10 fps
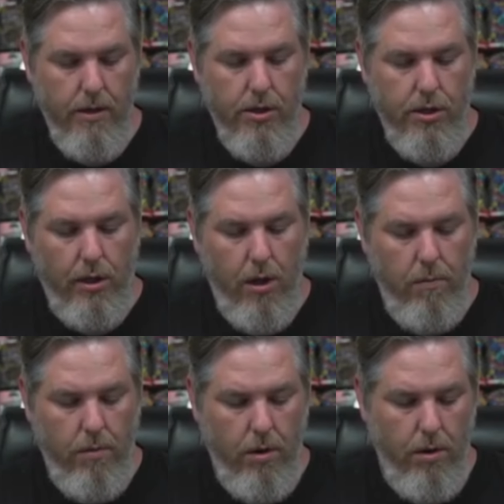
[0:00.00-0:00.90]

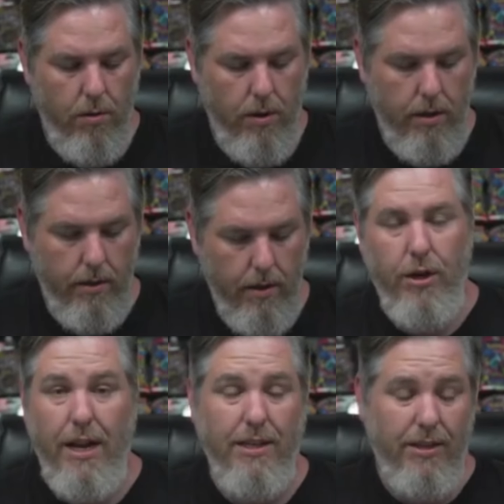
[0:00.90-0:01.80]
Slowbro. Do
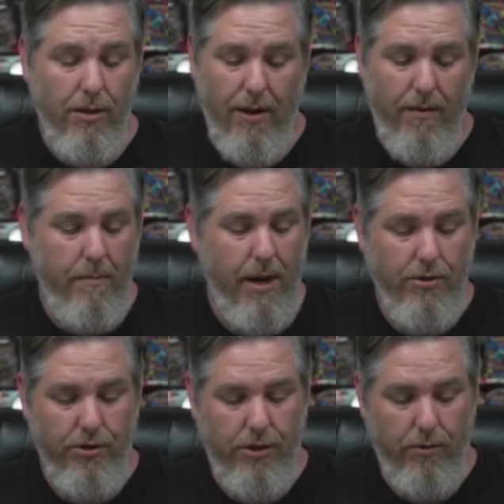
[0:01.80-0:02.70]
you guys still have a
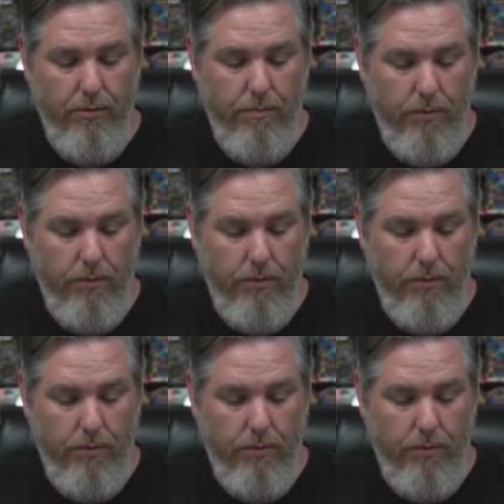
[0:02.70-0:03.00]
major sealed